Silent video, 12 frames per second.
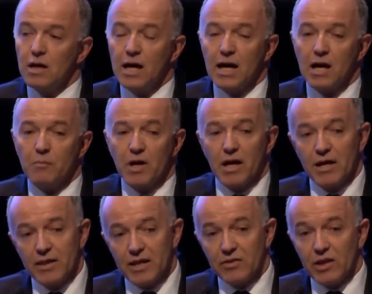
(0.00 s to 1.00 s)
And
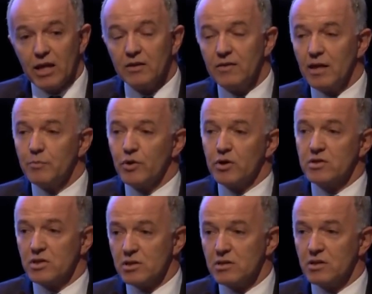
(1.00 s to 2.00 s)
then at the end of that
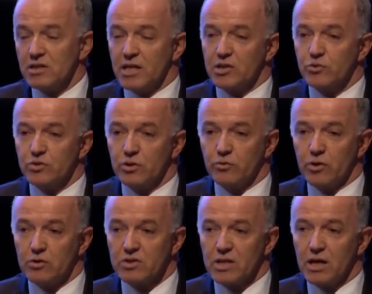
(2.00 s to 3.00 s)
process, the tax return
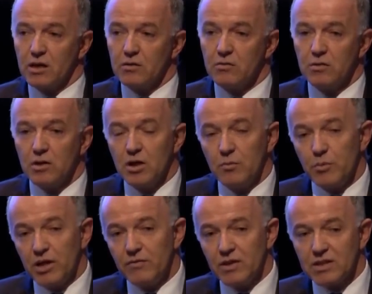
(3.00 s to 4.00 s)
rolls out.
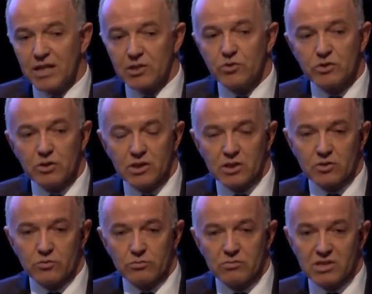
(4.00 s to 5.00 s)
But even the tax return
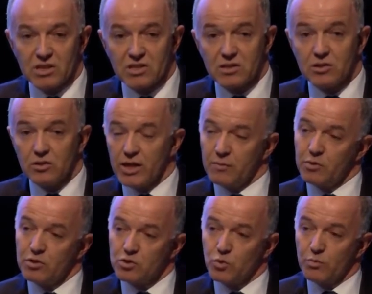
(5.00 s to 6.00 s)
doesn't sit still now,
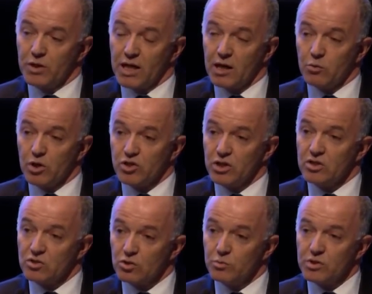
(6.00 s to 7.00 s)
because with PAYG
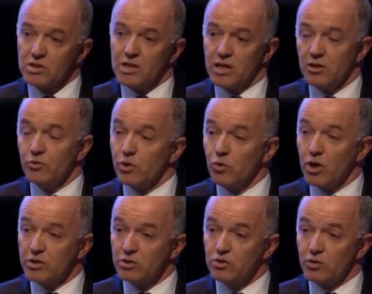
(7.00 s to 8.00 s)
instalments now you're
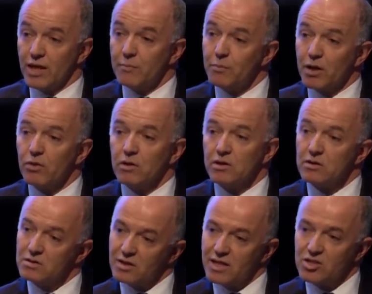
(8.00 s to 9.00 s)
required to do that monthly.
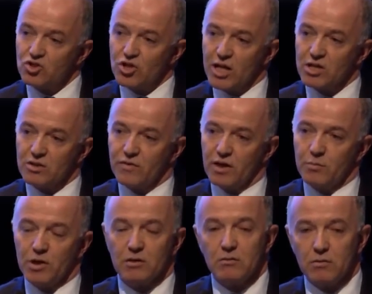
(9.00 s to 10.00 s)
So that's changed a fair
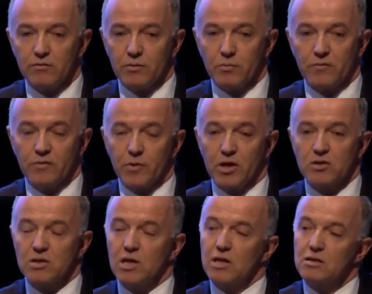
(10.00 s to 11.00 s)
bit from
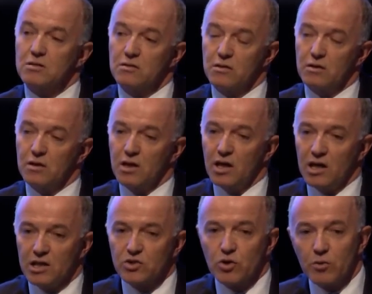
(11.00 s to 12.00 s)
those days.
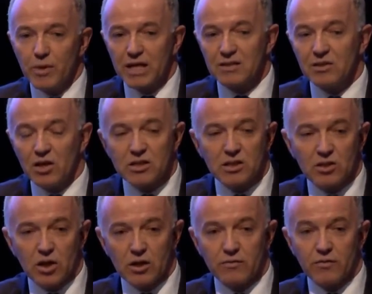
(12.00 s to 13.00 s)
Let's roll back to
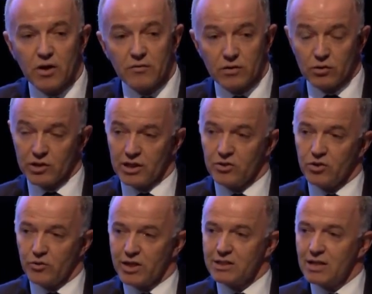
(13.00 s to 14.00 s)
1995 and look at
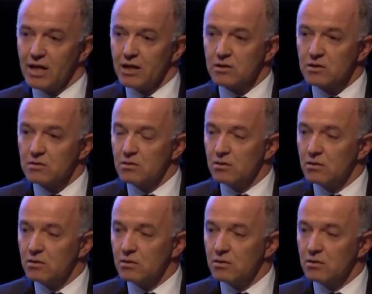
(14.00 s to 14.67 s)
indirect tax.